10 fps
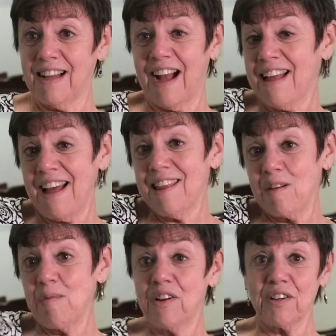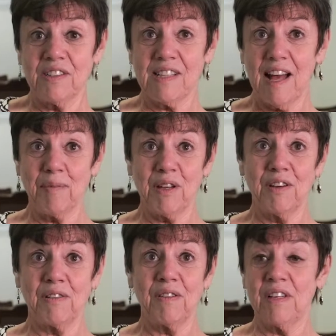I think miracles happen
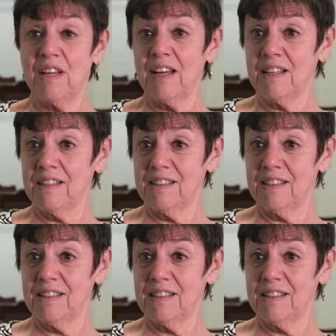here every day.